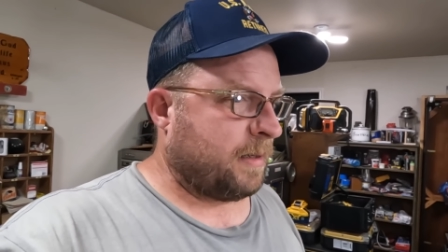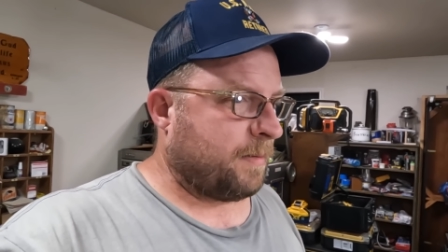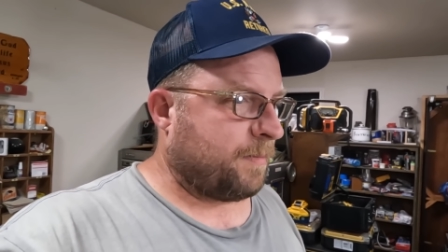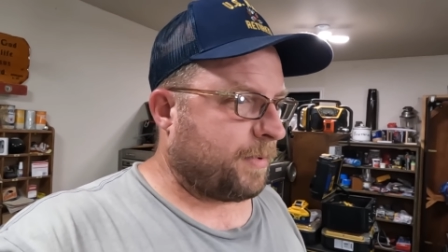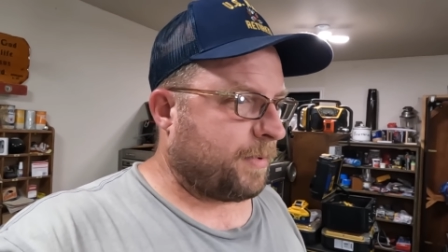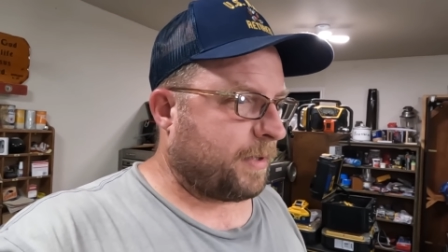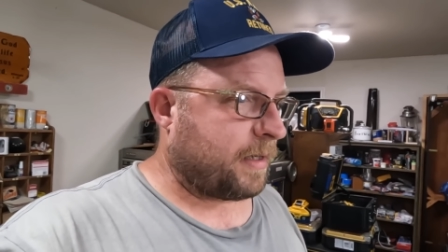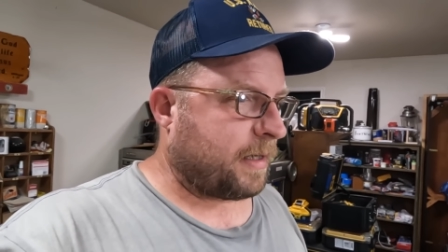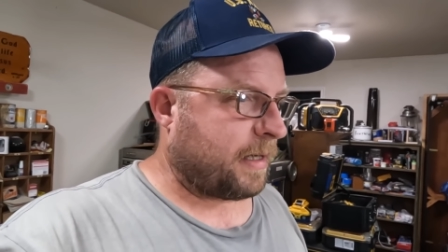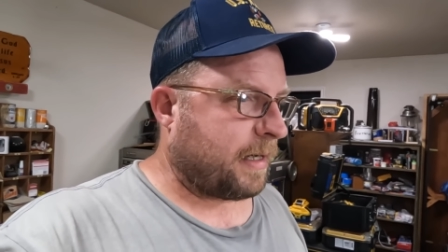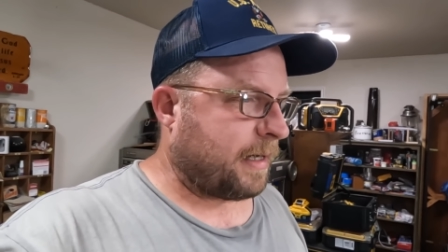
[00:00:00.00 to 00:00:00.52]

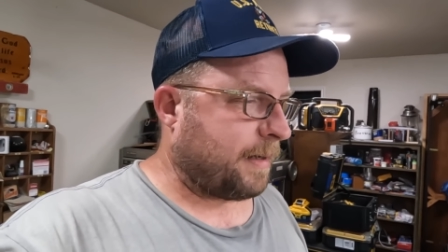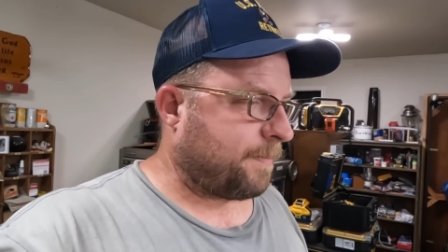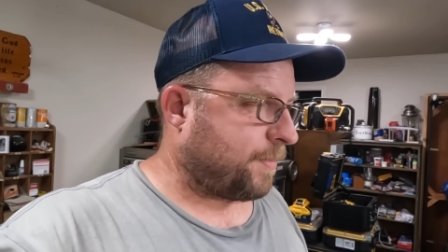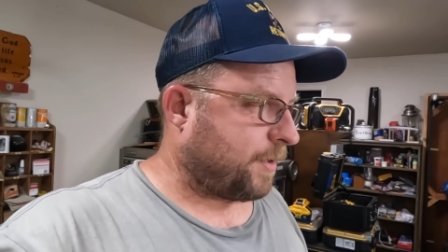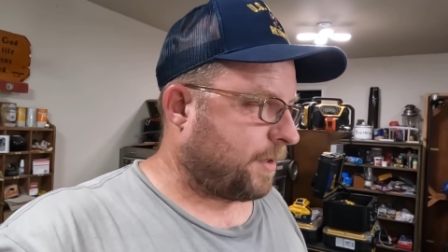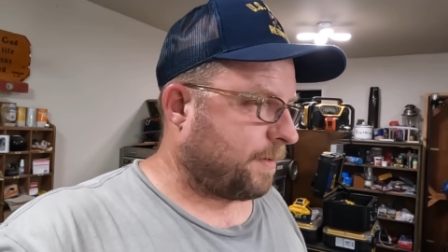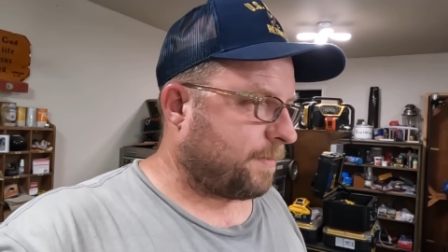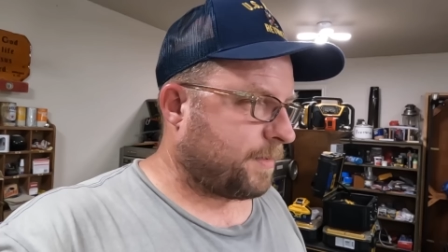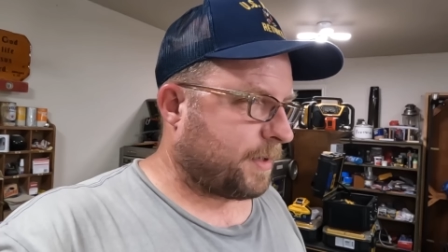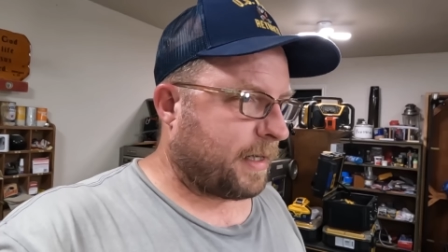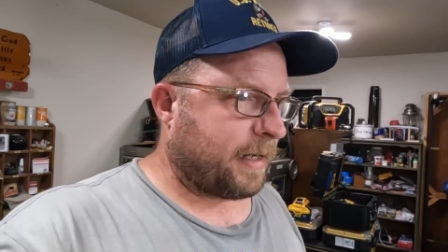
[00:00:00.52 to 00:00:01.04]
but I put
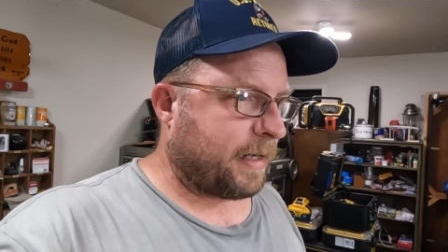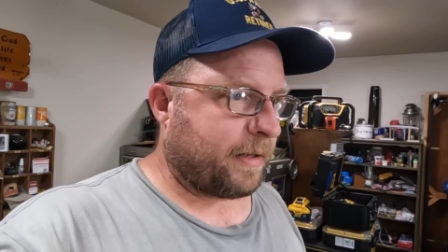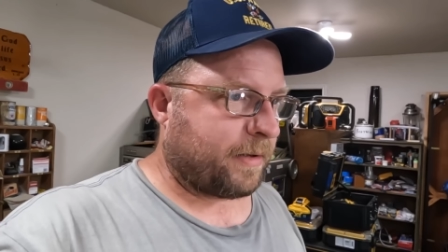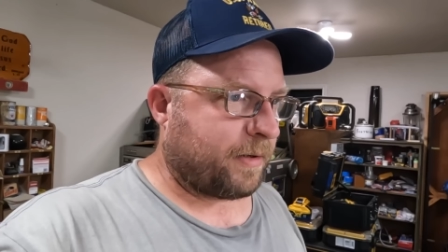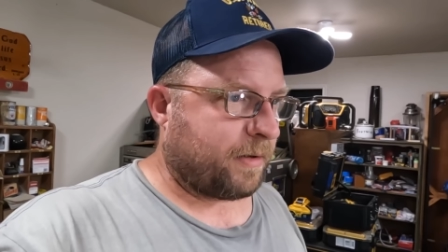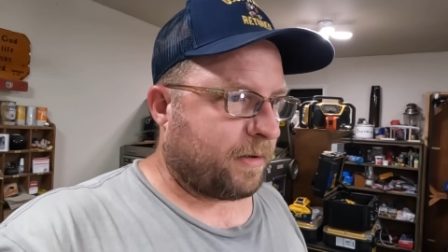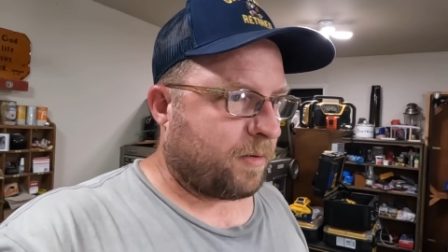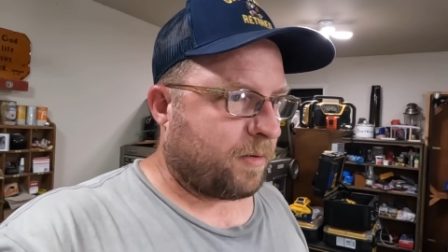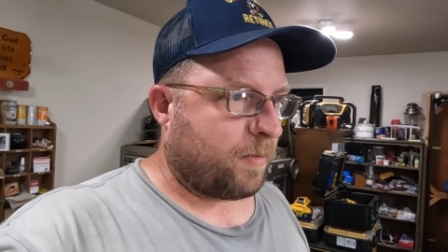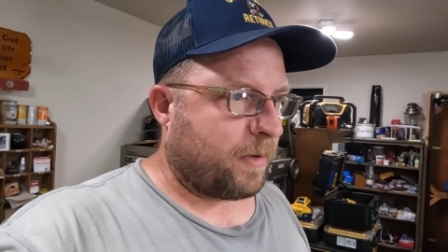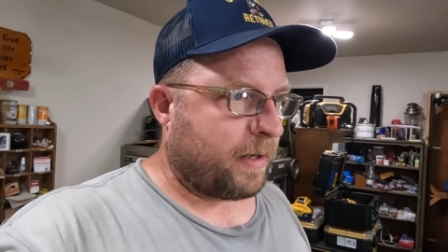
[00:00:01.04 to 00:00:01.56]
them together
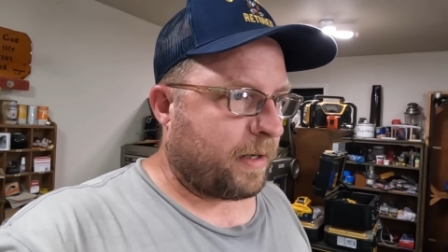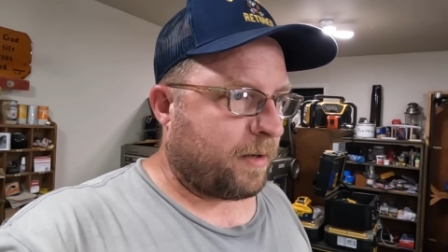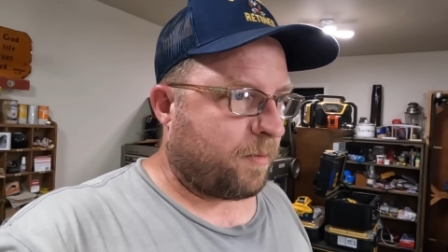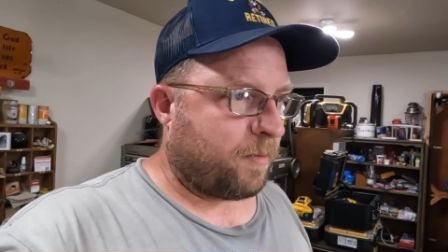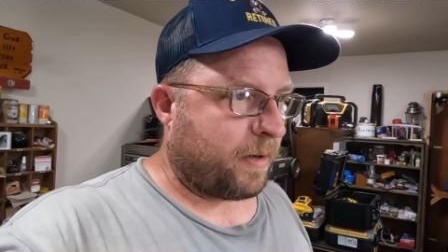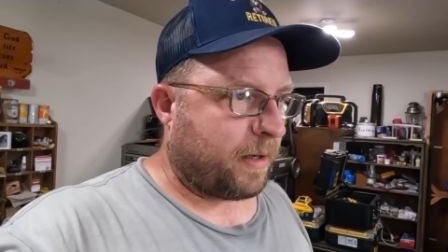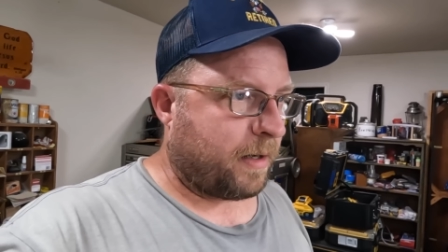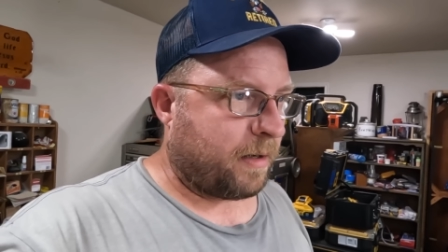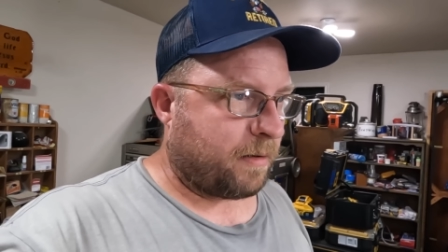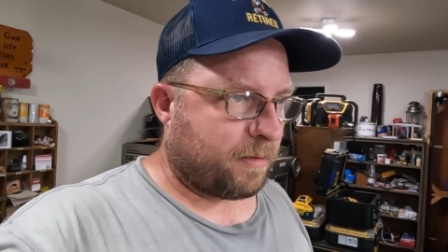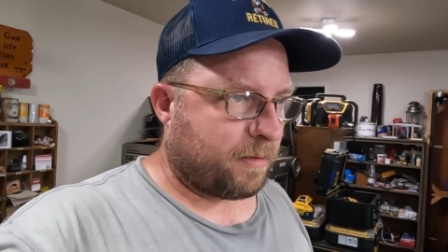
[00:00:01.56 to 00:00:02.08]
in a way to
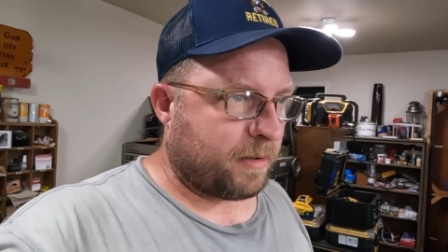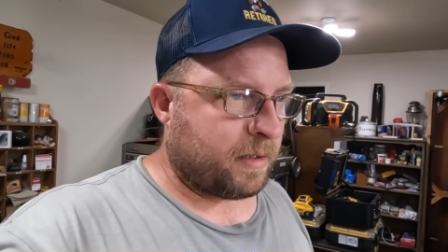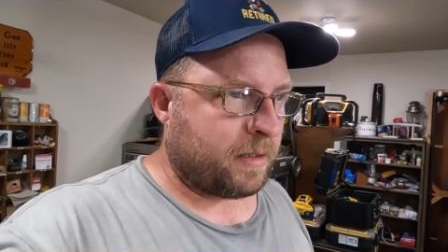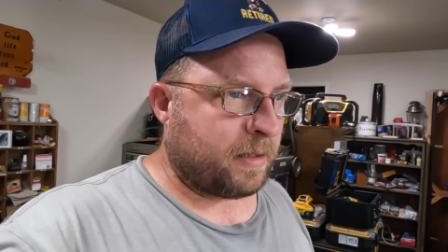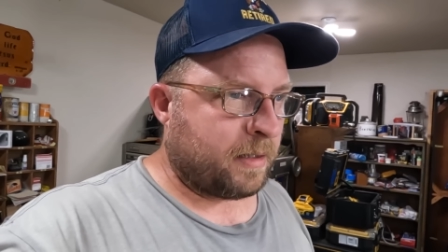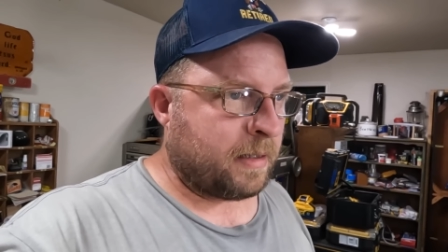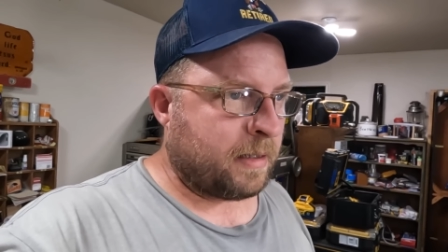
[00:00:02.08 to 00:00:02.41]
where